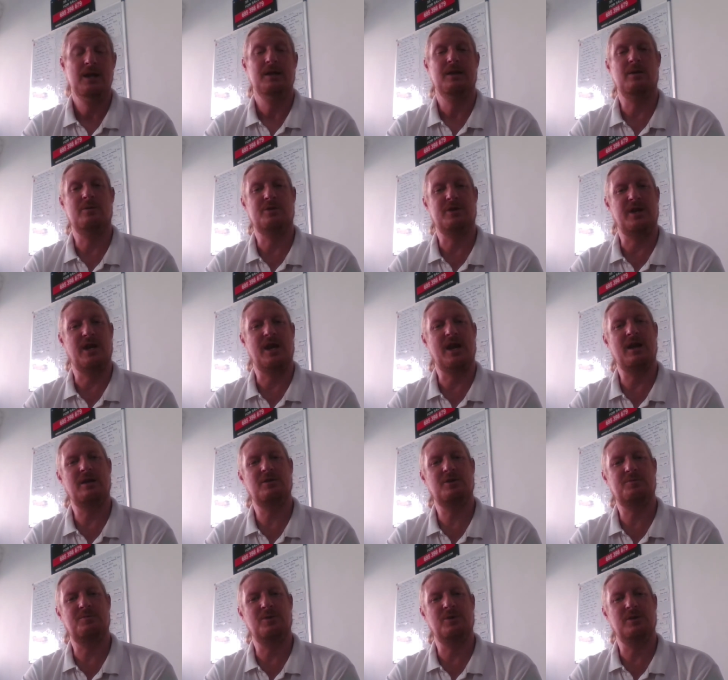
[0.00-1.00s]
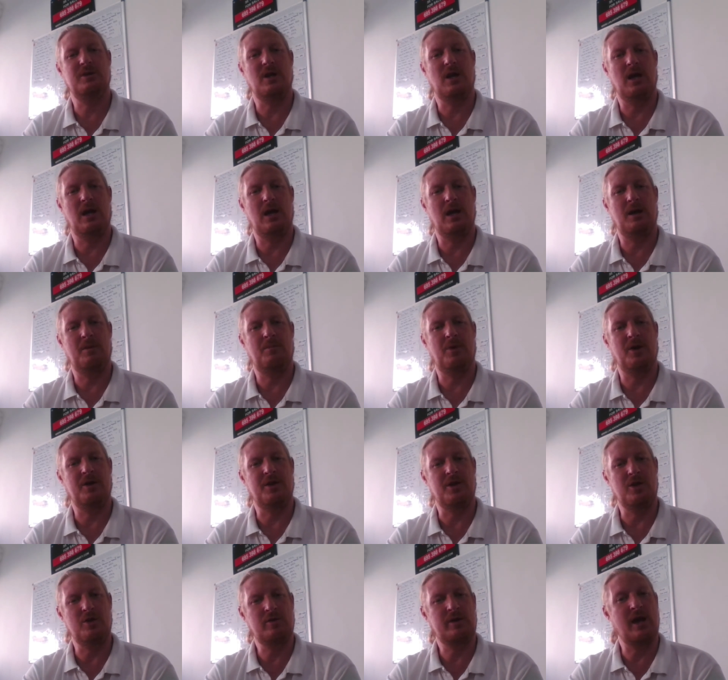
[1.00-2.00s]
There was an announcement by
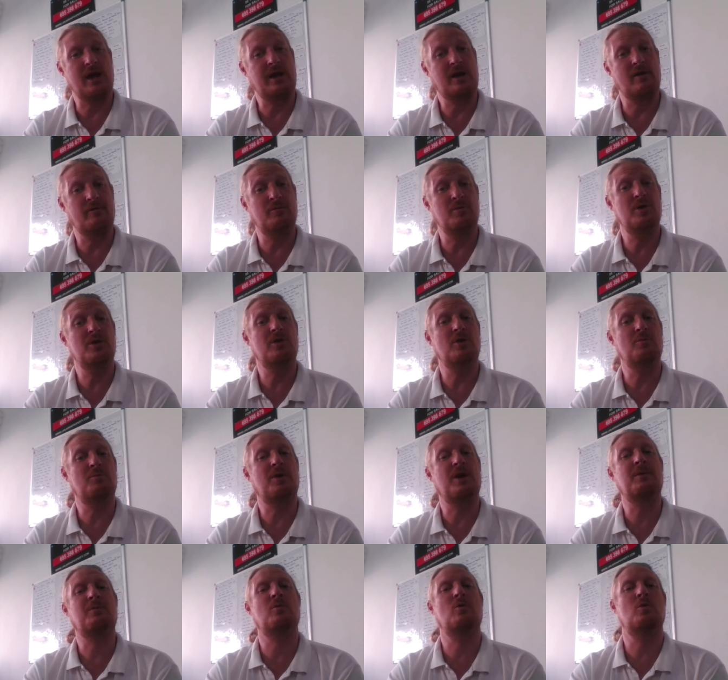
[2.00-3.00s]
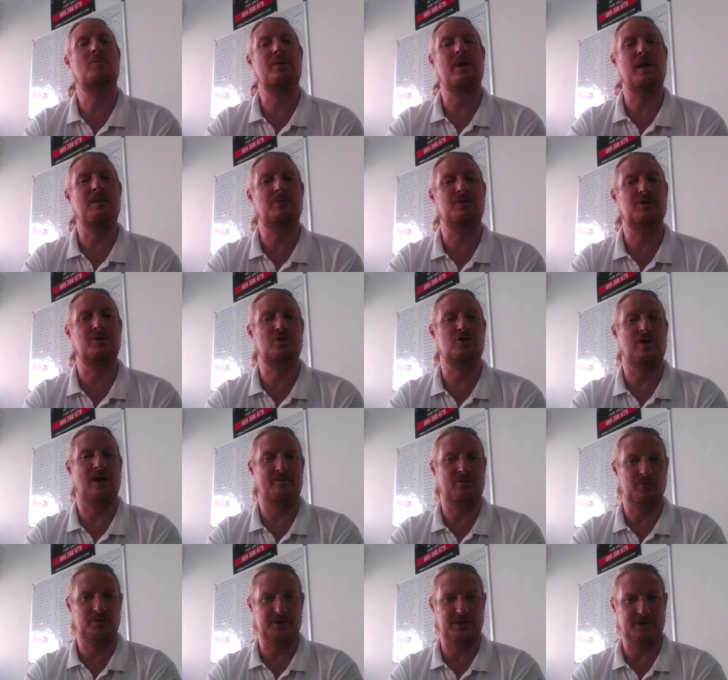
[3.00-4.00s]
the UK government that people will be able to
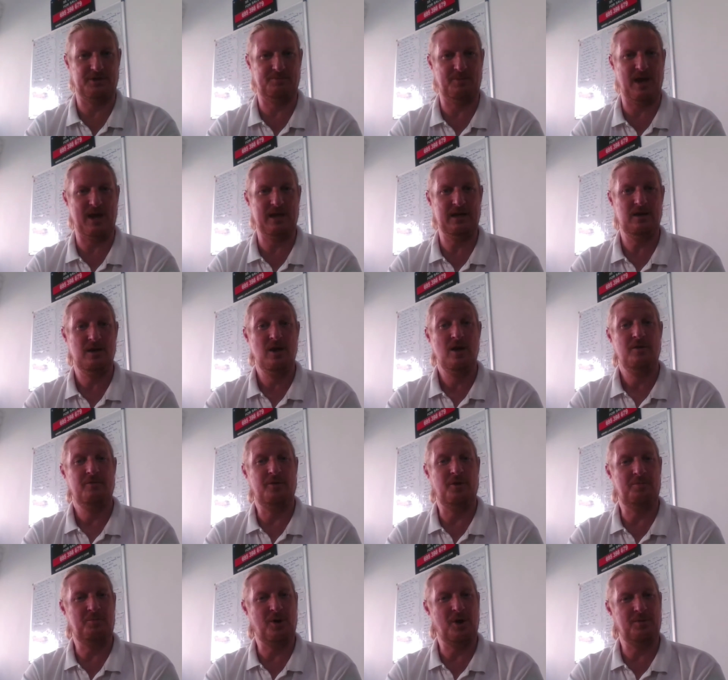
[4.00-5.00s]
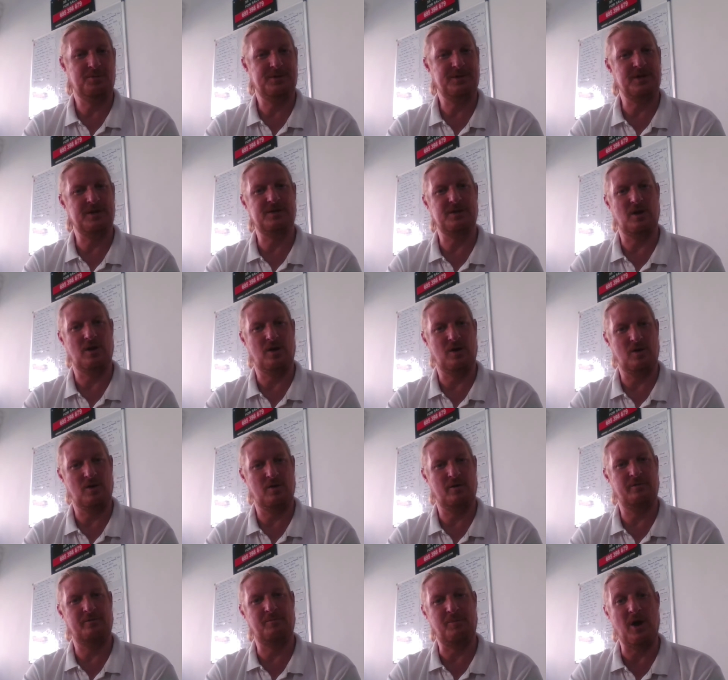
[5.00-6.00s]
travel to Spain for the purposes
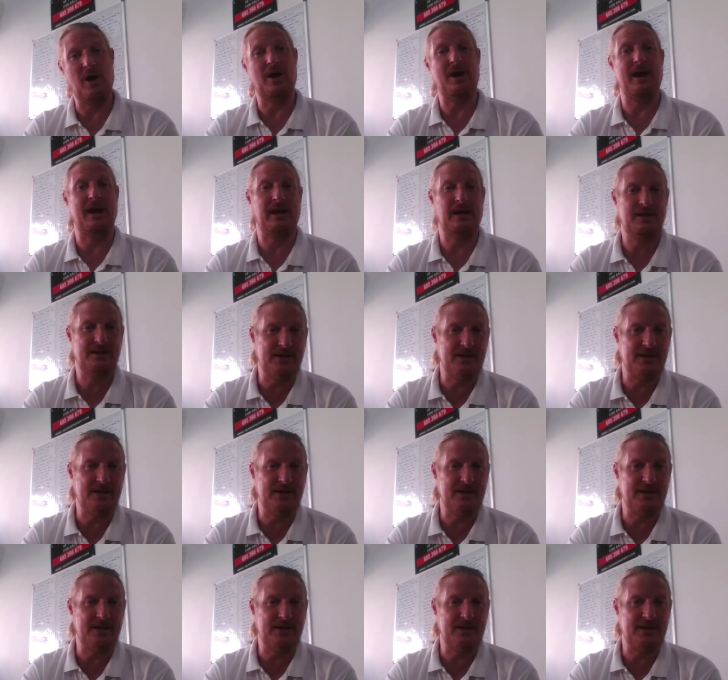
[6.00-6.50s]
of buying,